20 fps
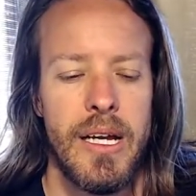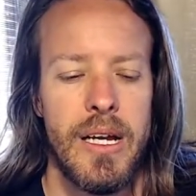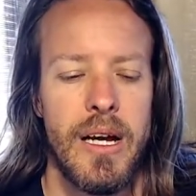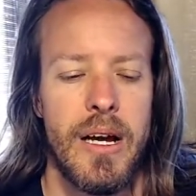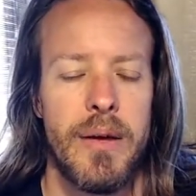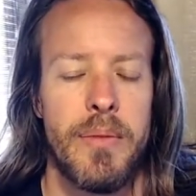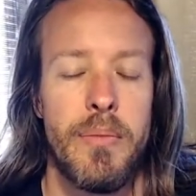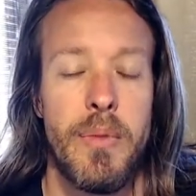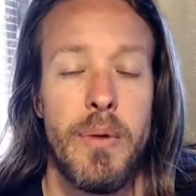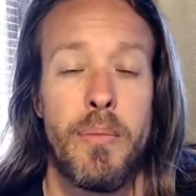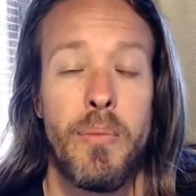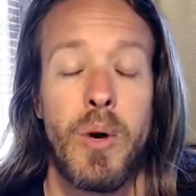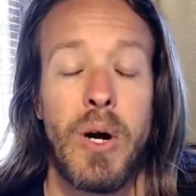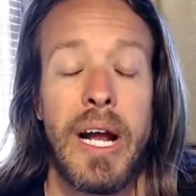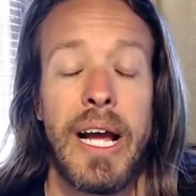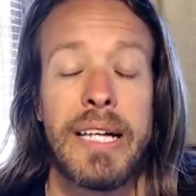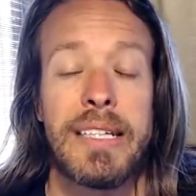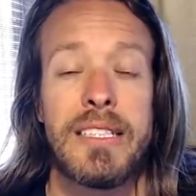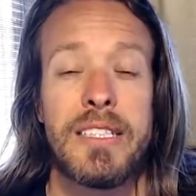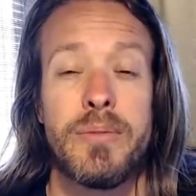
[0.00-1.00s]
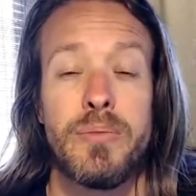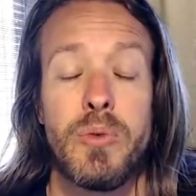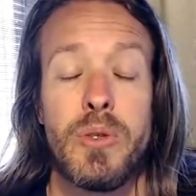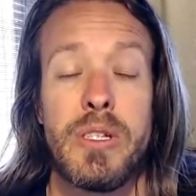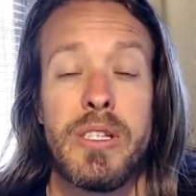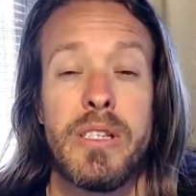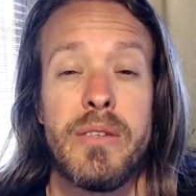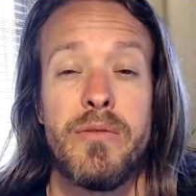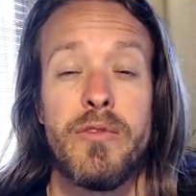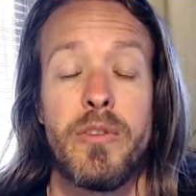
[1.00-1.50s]
And then practice
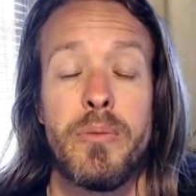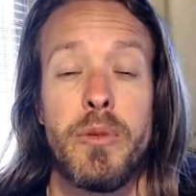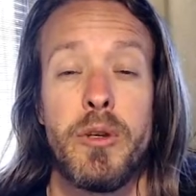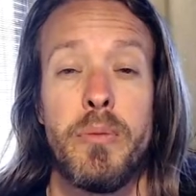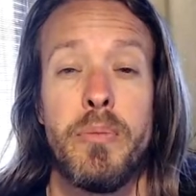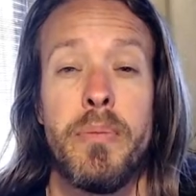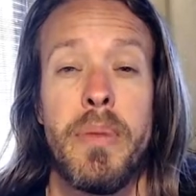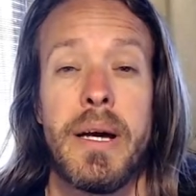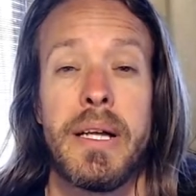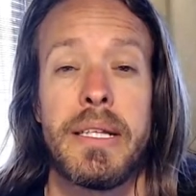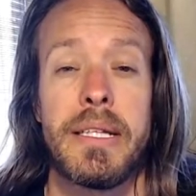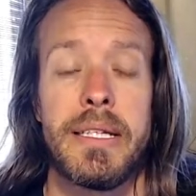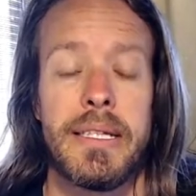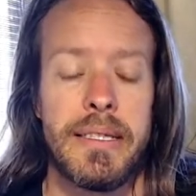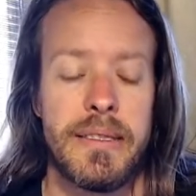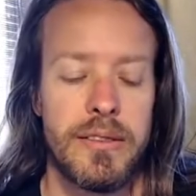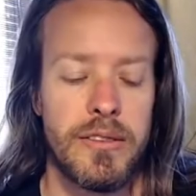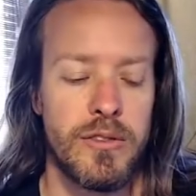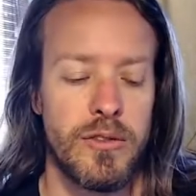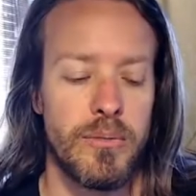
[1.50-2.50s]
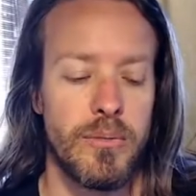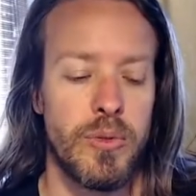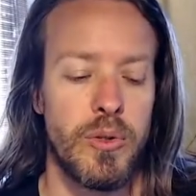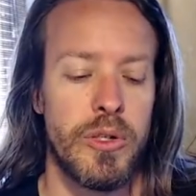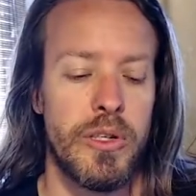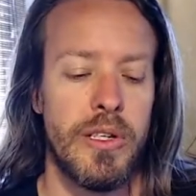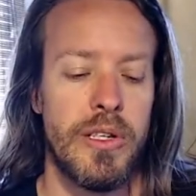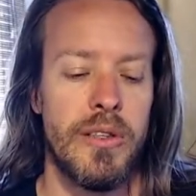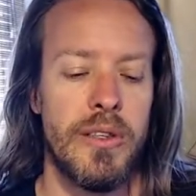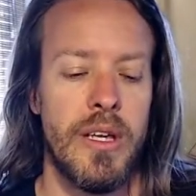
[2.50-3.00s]
breathing from your belly. So
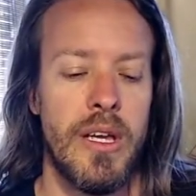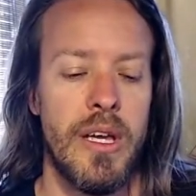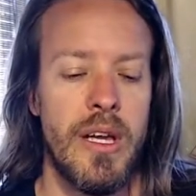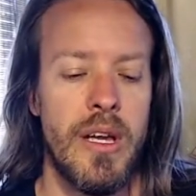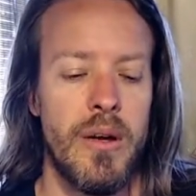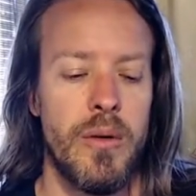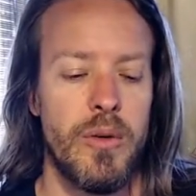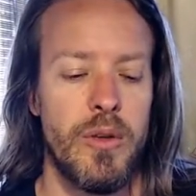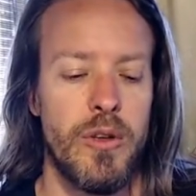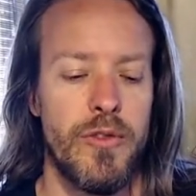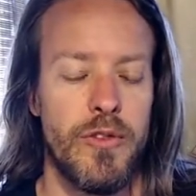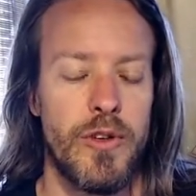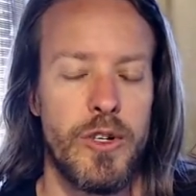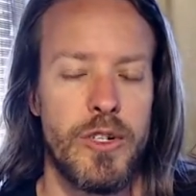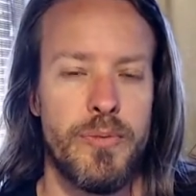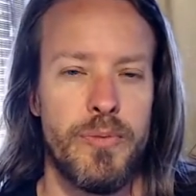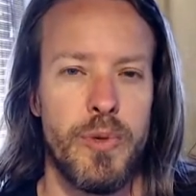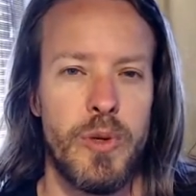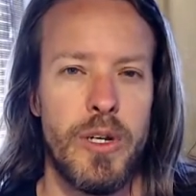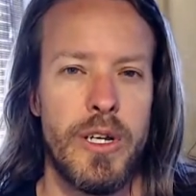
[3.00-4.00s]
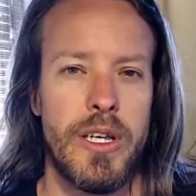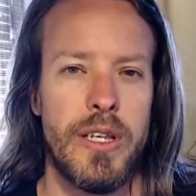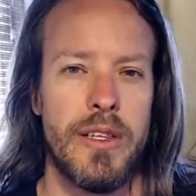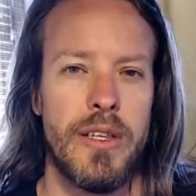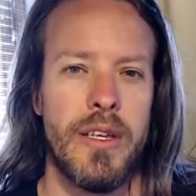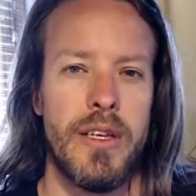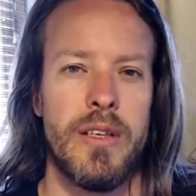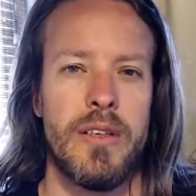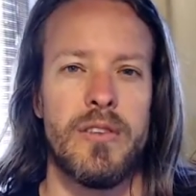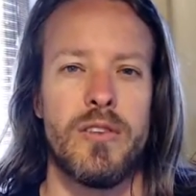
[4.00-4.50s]
breathe when you first breathe,
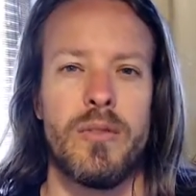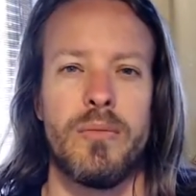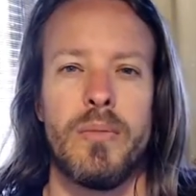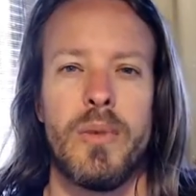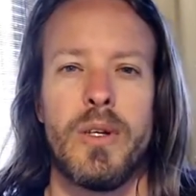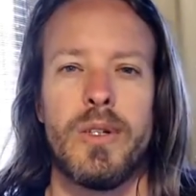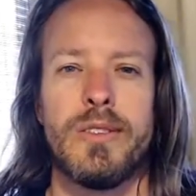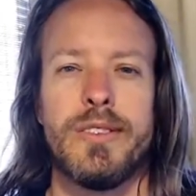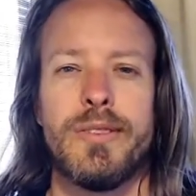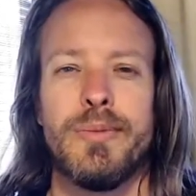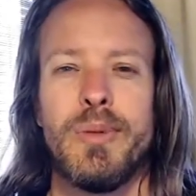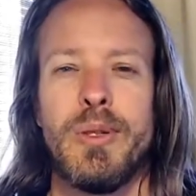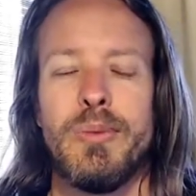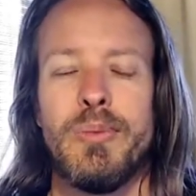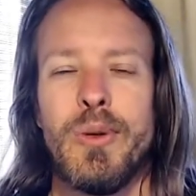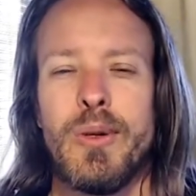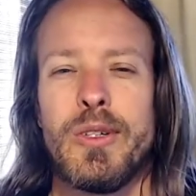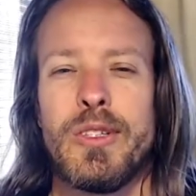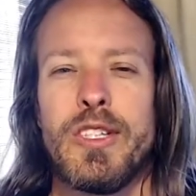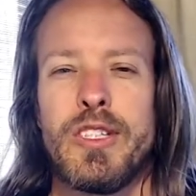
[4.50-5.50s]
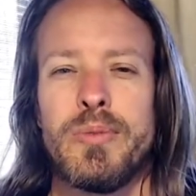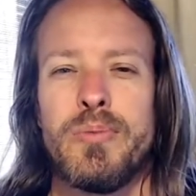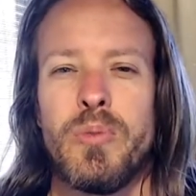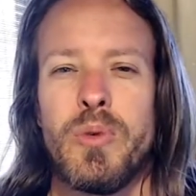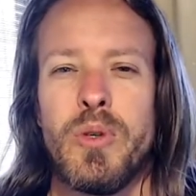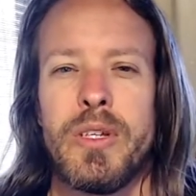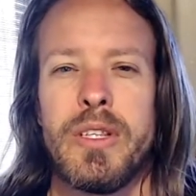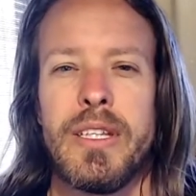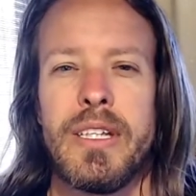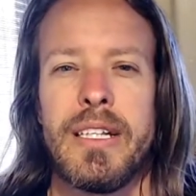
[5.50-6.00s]
so most people are just
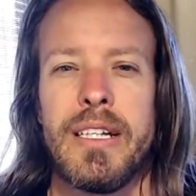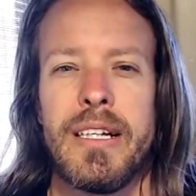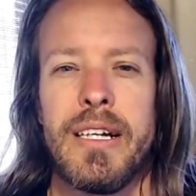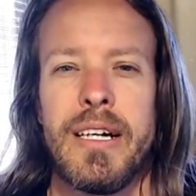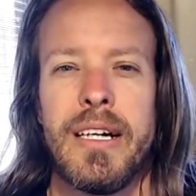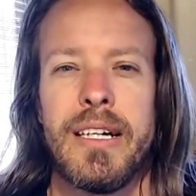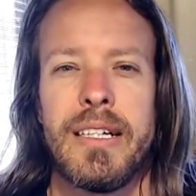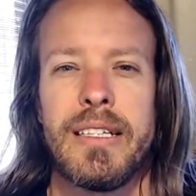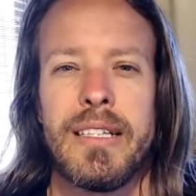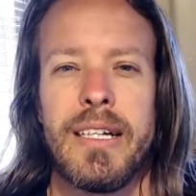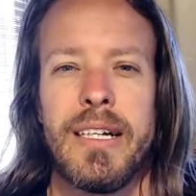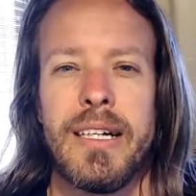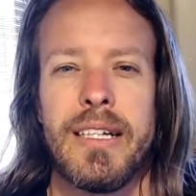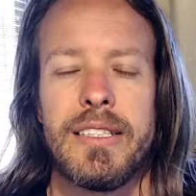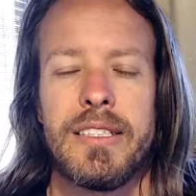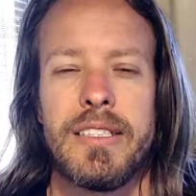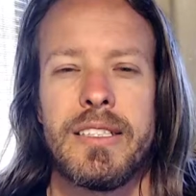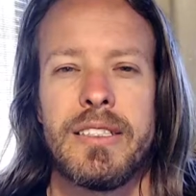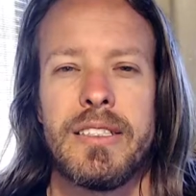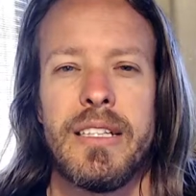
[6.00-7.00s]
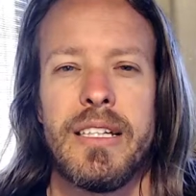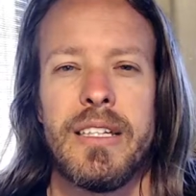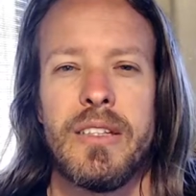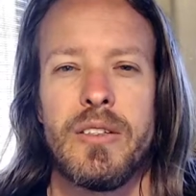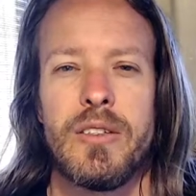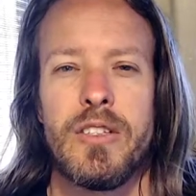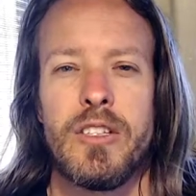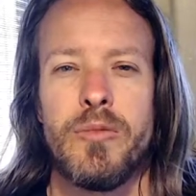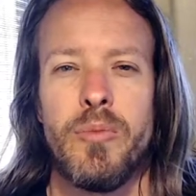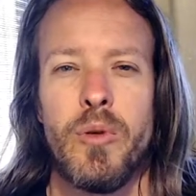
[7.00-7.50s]
breathing unconsciously and
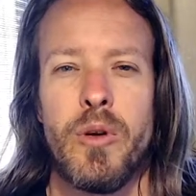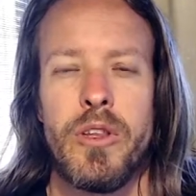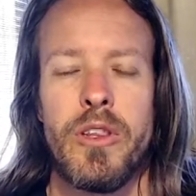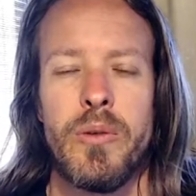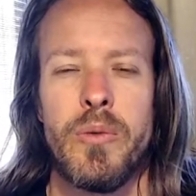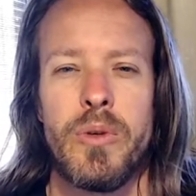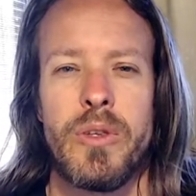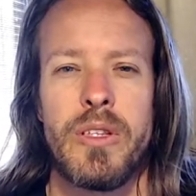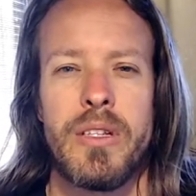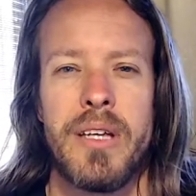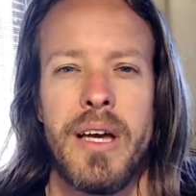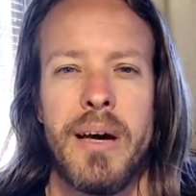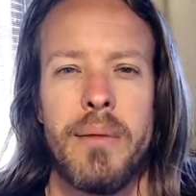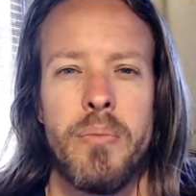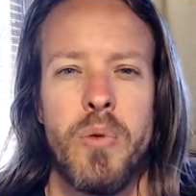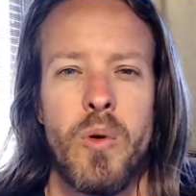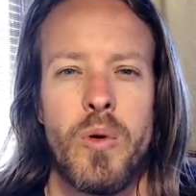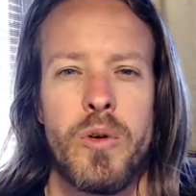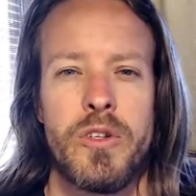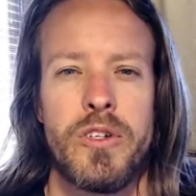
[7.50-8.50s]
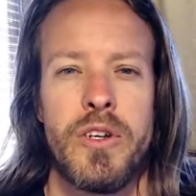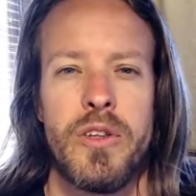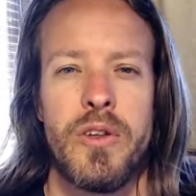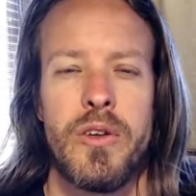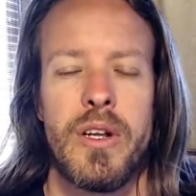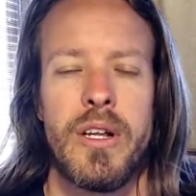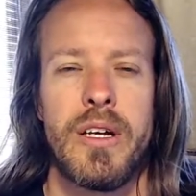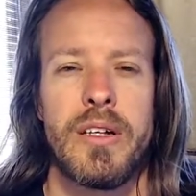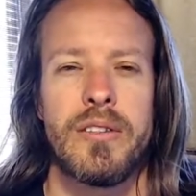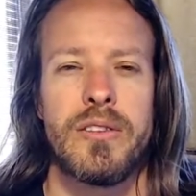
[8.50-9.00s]
they're just breathing with the top portion of
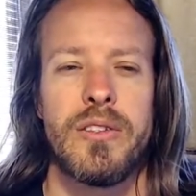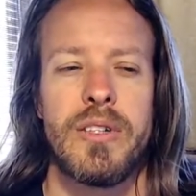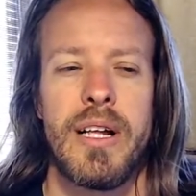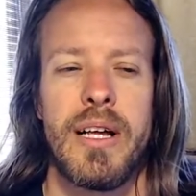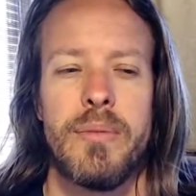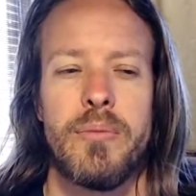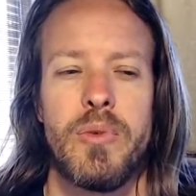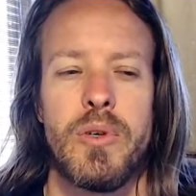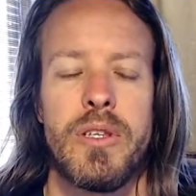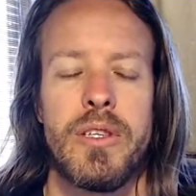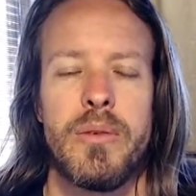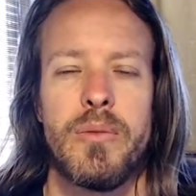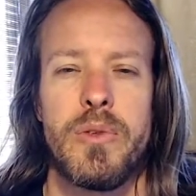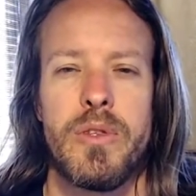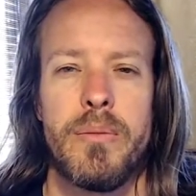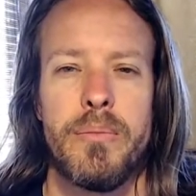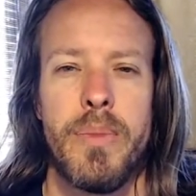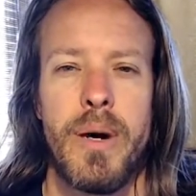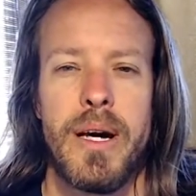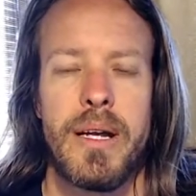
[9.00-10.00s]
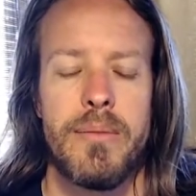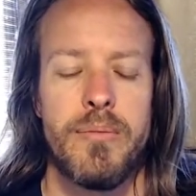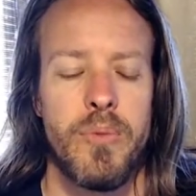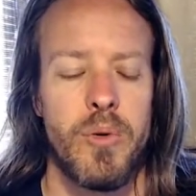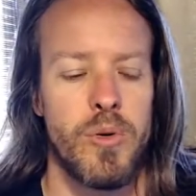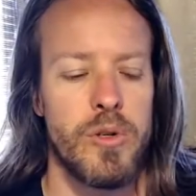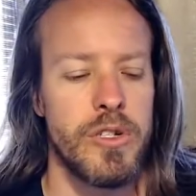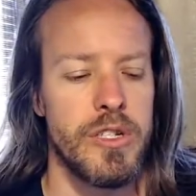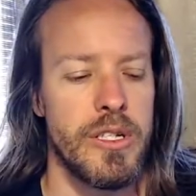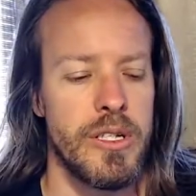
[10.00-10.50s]
their lungs. They're not breathing with the bottom
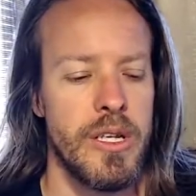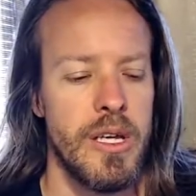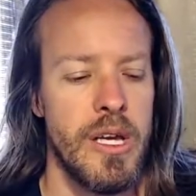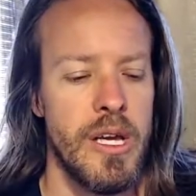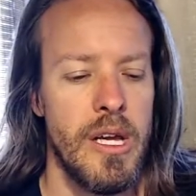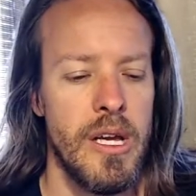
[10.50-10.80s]
portion.